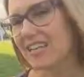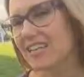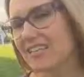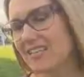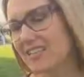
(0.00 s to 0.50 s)

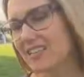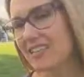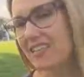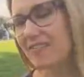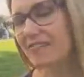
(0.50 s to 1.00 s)
He is
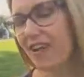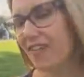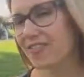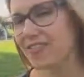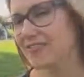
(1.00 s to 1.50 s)
the
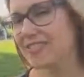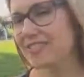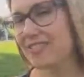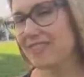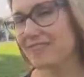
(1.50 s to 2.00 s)
father of the
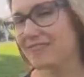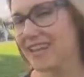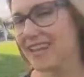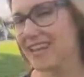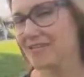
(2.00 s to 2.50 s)
city of
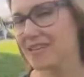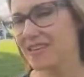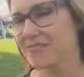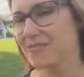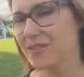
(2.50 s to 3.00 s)
Miami,
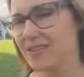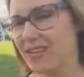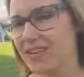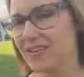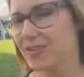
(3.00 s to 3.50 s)
the
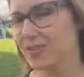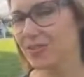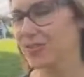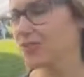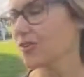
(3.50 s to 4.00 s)

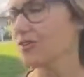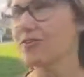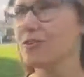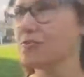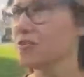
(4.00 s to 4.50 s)
multicultural
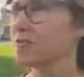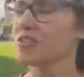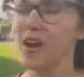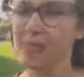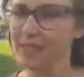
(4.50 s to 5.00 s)
global
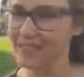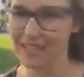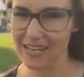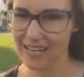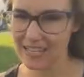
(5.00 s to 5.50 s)
metropolis
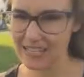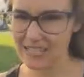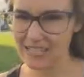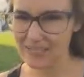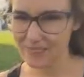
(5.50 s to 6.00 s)
that it
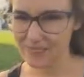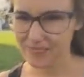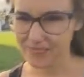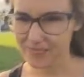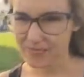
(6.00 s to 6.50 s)
is.
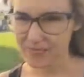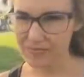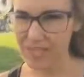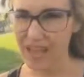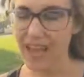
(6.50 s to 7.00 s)

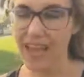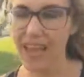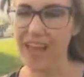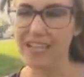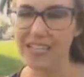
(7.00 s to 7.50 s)

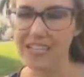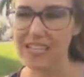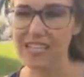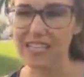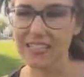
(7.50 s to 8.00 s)
And
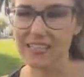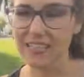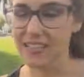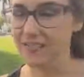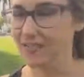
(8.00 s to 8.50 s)
he,
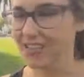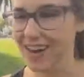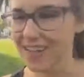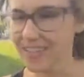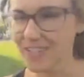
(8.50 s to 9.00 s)
if you're a
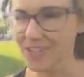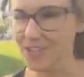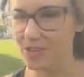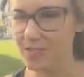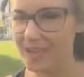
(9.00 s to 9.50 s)
college
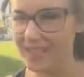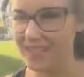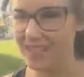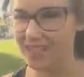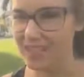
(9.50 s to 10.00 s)
student, you may
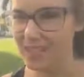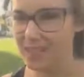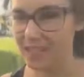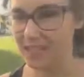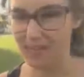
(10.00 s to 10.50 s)
consider this to
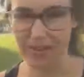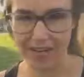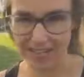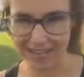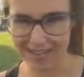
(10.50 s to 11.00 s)
be his
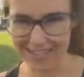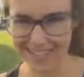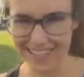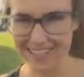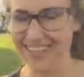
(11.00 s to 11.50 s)
greatest
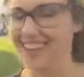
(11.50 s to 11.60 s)
legacy.